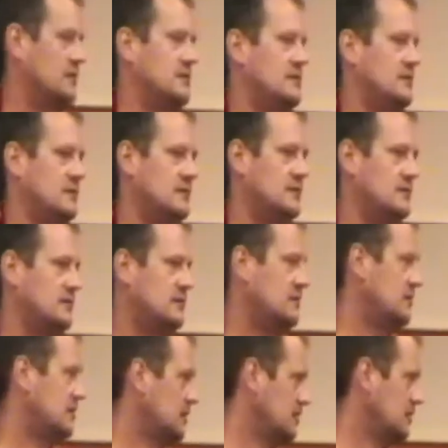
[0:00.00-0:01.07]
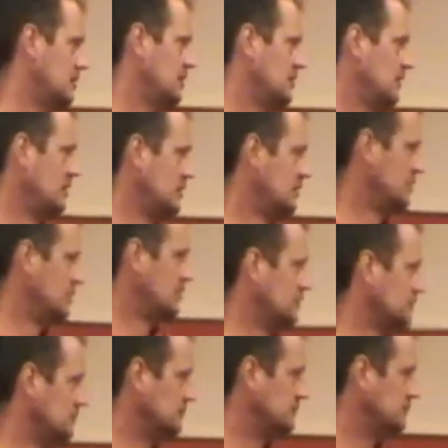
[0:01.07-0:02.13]
But basically, when they
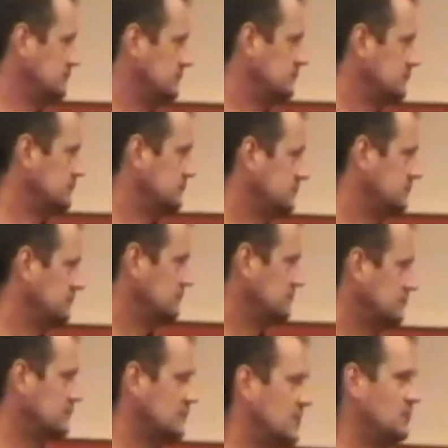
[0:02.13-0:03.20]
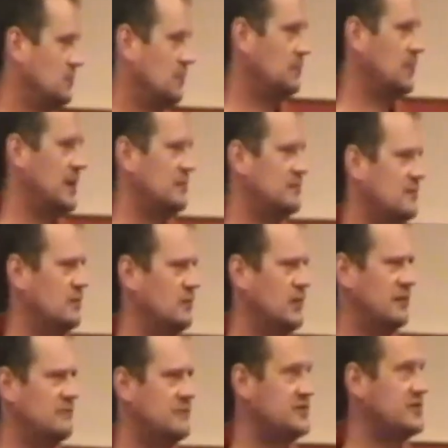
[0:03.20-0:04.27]
designed it, they got it right. But when
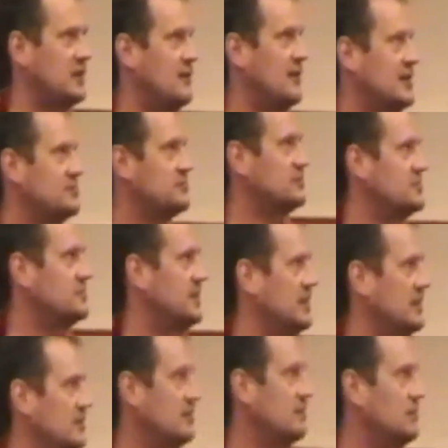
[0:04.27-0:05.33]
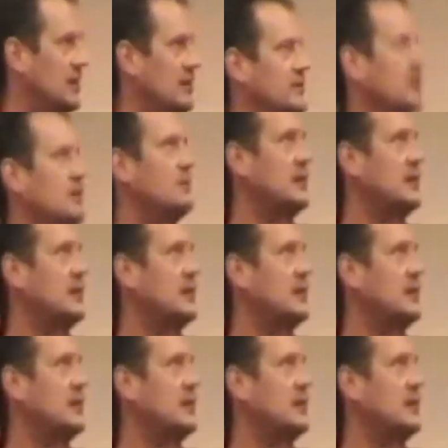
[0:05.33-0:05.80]
RISC OS was being, well, no,